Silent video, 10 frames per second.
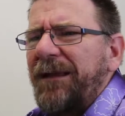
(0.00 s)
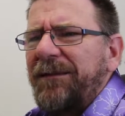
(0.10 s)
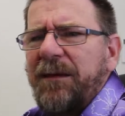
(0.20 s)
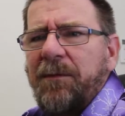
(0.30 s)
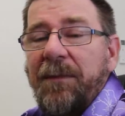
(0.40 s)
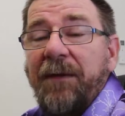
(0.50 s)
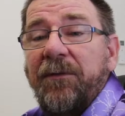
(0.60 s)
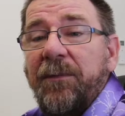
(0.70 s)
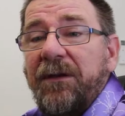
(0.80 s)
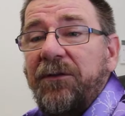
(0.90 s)
Some of them have
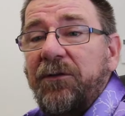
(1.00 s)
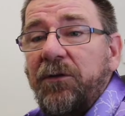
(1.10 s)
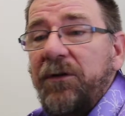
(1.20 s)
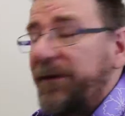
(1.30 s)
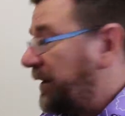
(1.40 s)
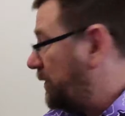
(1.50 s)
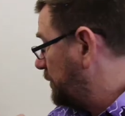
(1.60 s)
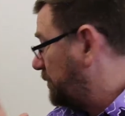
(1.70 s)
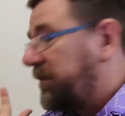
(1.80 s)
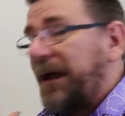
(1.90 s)
some hidden screws. That
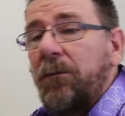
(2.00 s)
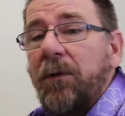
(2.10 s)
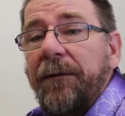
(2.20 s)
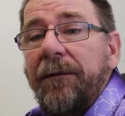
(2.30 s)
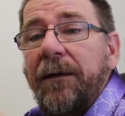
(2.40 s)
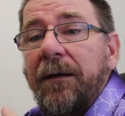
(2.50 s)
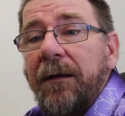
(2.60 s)
old black one,